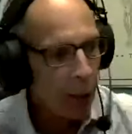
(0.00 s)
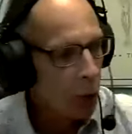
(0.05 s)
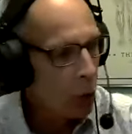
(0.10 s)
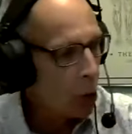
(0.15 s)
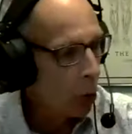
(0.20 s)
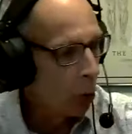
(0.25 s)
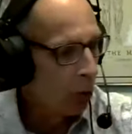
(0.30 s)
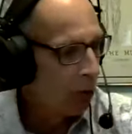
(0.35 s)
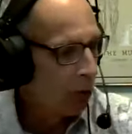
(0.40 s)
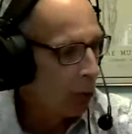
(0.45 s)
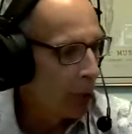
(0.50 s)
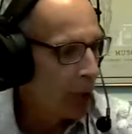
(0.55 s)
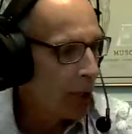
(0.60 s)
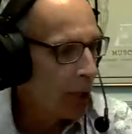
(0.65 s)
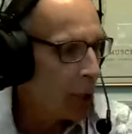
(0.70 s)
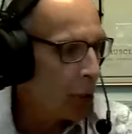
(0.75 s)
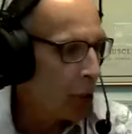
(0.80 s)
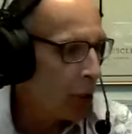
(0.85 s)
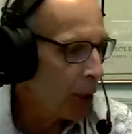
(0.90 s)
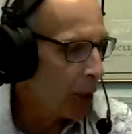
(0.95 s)
So for
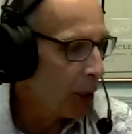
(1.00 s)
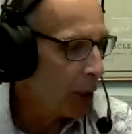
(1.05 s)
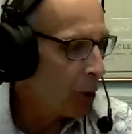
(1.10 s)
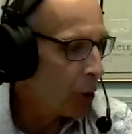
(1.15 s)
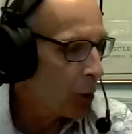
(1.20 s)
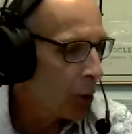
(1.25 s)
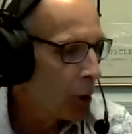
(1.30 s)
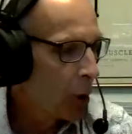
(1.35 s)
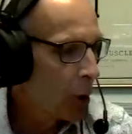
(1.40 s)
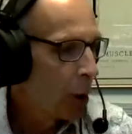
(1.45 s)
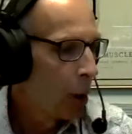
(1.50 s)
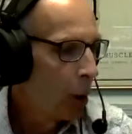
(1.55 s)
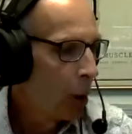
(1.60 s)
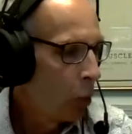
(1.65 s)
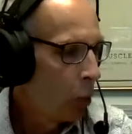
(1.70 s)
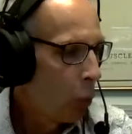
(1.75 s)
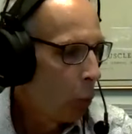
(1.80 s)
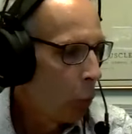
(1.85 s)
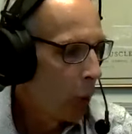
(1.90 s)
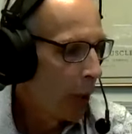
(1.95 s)
instance,
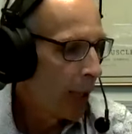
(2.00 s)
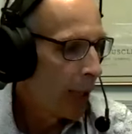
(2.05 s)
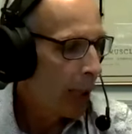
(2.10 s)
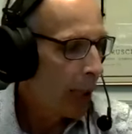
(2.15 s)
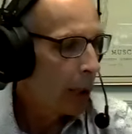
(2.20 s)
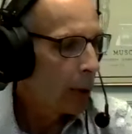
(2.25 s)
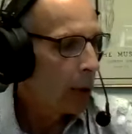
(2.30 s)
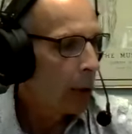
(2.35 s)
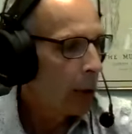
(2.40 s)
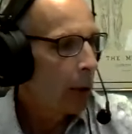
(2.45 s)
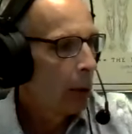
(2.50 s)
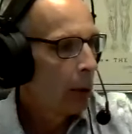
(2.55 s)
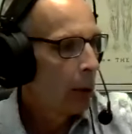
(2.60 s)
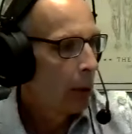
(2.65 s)
when